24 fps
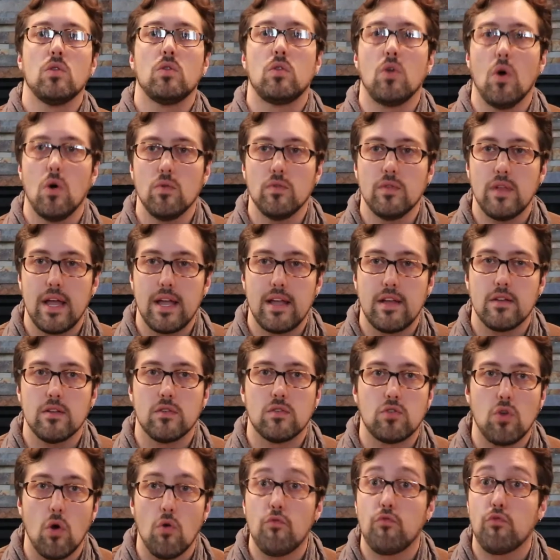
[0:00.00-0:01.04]

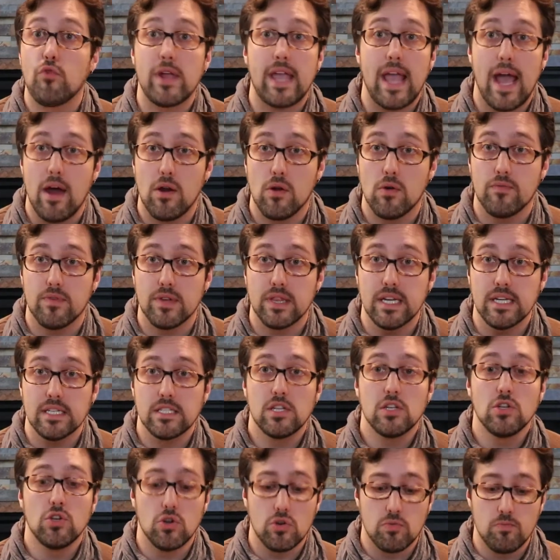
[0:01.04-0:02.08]
Don't freak out over
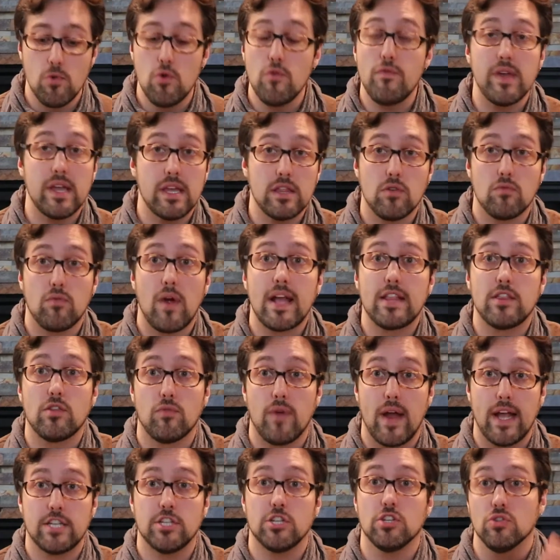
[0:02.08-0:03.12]
this. You're moving in the right
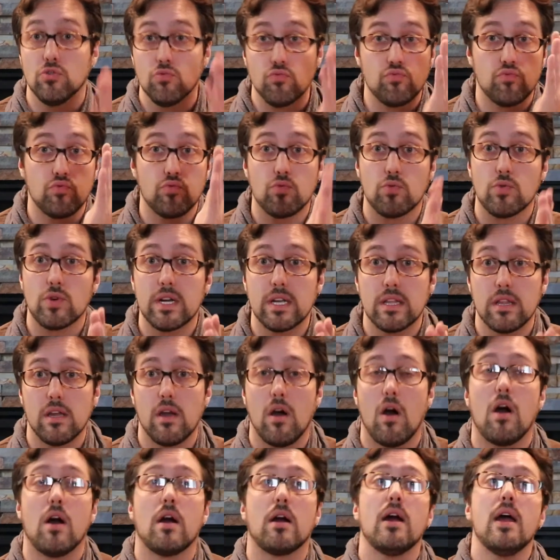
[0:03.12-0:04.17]
direction. You really
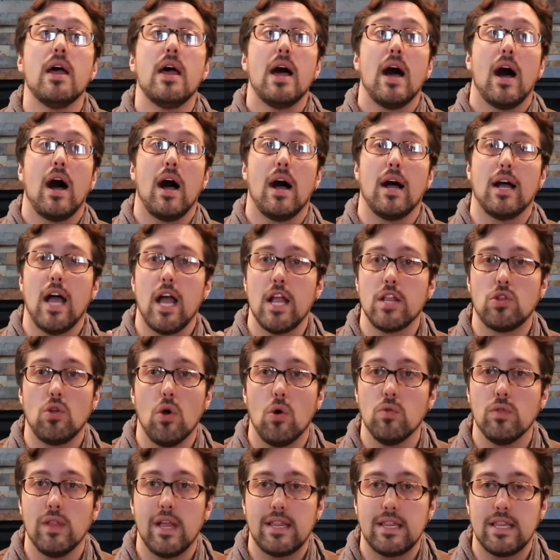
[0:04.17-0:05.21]
are. And
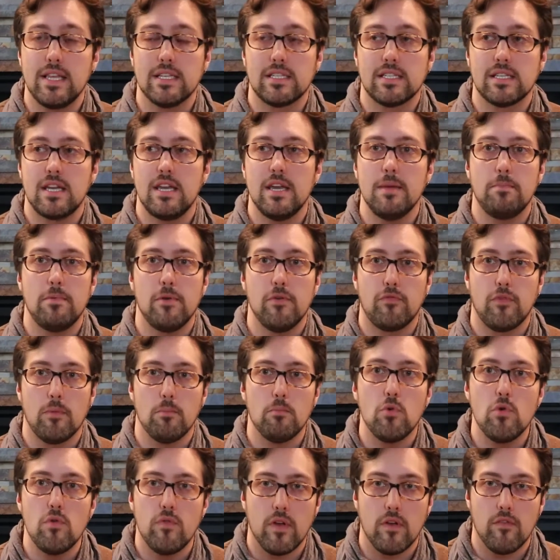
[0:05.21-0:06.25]
don't let this keep you from
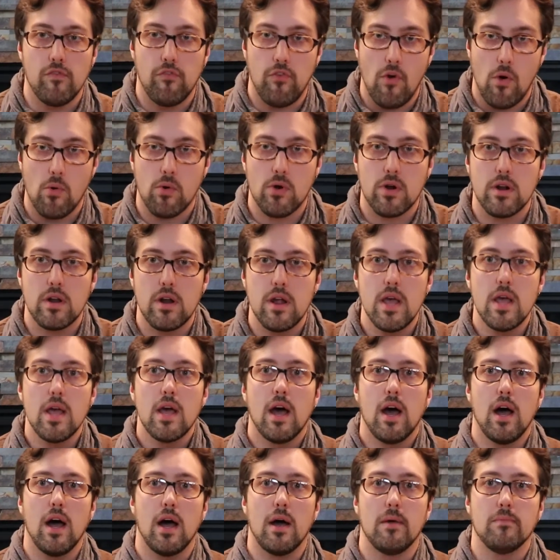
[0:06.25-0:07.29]
moving forward,
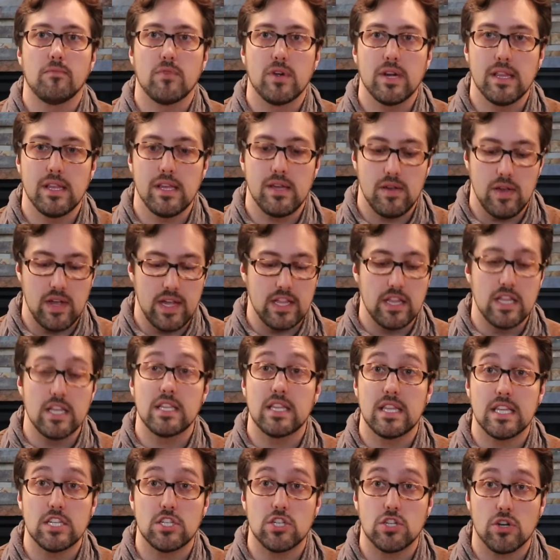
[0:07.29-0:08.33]
really into
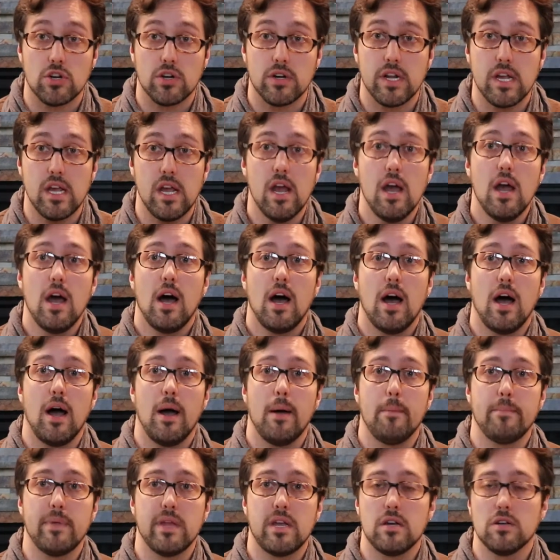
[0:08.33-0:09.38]
this journey,
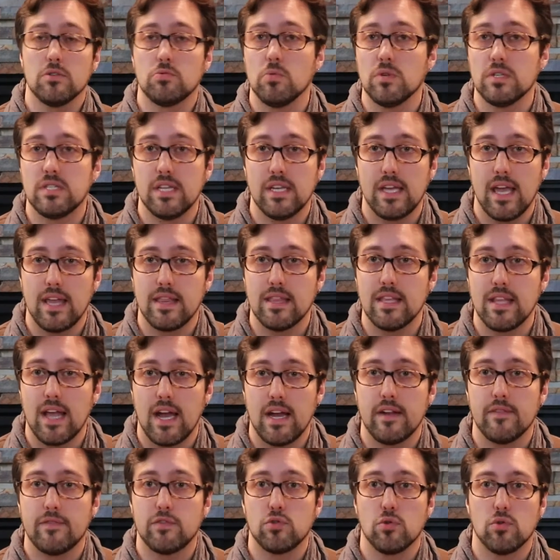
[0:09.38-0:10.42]
because once again, the
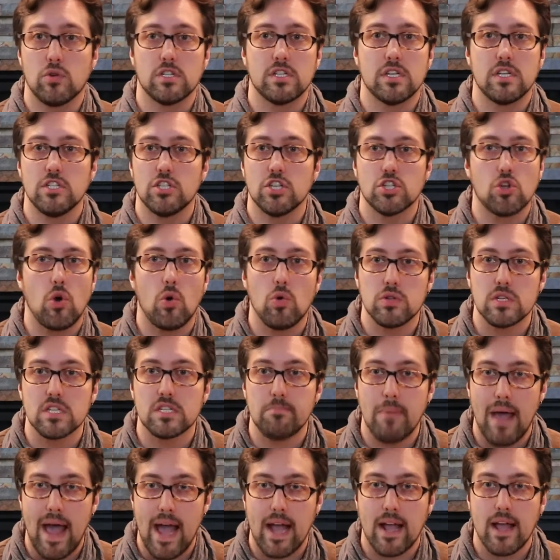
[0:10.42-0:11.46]
Nine of Swords can just hold us
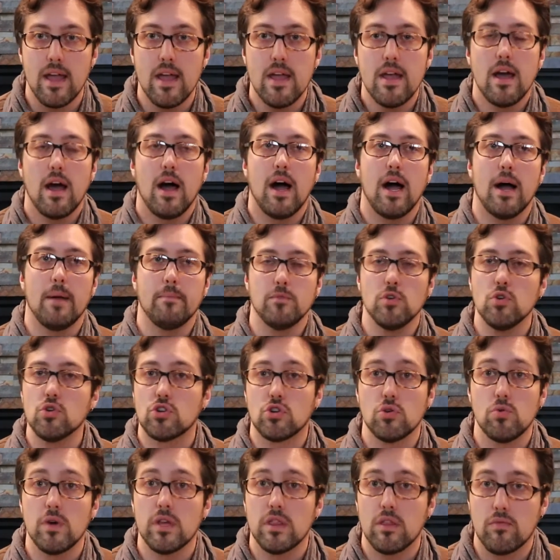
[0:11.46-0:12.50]
back. You're
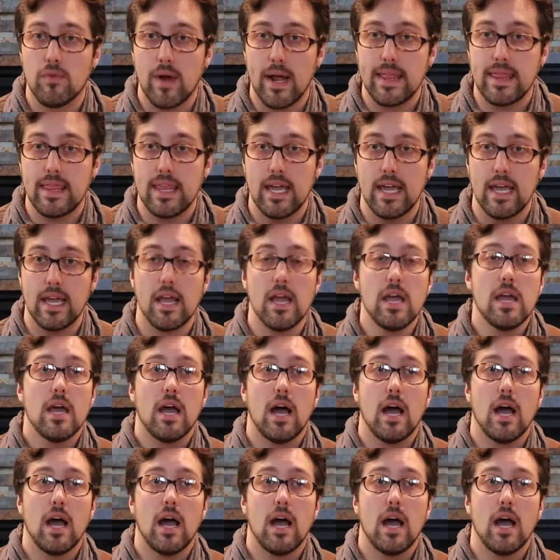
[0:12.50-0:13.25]
doing the right thing.